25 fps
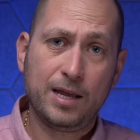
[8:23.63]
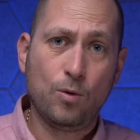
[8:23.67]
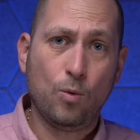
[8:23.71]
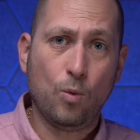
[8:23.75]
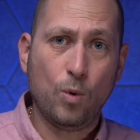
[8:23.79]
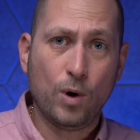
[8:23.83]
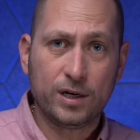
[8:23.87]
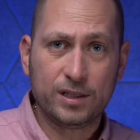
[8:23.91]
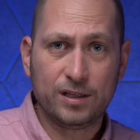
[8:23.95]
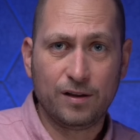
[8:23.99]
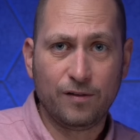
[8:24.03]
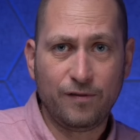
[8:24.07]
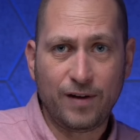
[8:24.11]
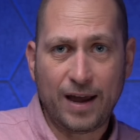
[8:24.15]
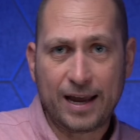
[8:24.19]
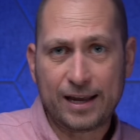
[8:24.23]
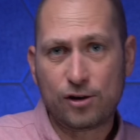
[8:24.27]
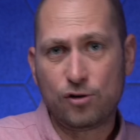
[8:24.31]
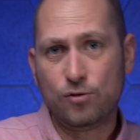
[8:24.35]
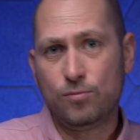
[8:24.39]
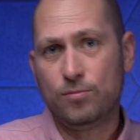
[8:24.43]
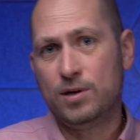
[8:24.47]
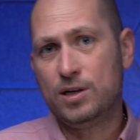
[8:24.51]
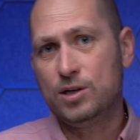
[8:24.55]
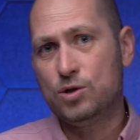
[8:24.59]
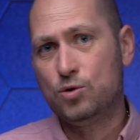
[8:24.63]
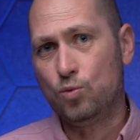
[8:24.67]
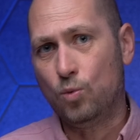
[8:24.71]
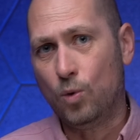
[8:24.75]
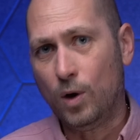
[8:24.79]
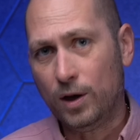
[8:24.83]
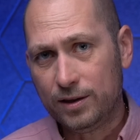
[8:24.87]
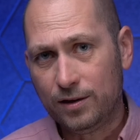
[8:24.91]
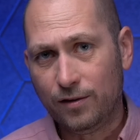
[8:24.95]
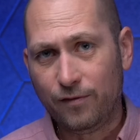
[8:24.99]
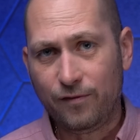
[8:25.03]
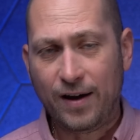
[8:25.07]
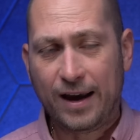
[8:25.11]
where the vacuum is,
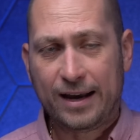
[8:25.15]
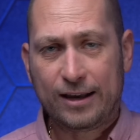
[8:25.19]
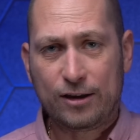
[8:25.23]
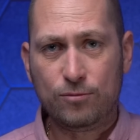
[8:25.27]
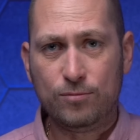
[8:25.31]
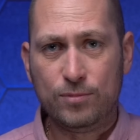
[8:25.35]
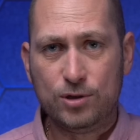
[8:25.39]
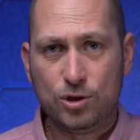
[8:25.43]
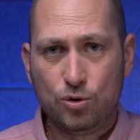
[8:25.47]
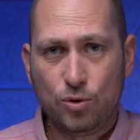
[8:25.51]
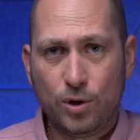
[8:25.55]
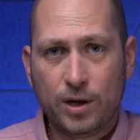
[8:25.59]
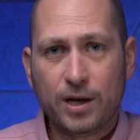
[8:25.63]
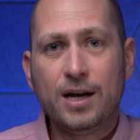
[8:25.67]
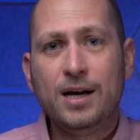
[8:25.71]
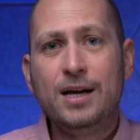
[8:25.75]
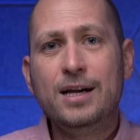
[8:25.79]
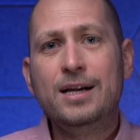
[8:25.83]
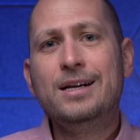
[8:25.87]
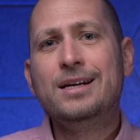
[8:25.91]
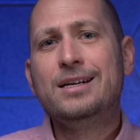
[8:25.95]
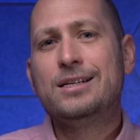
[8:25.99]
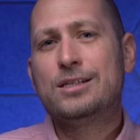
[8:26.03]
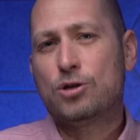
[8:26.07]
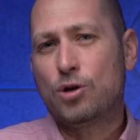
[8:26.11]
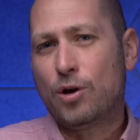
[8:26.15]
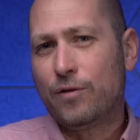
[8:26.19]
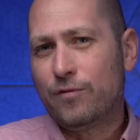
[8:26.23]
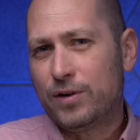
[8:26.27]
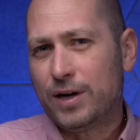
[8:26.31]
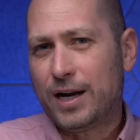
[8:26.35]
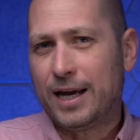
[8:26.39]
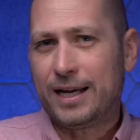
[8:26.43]
what the vacuum is doing, so you have an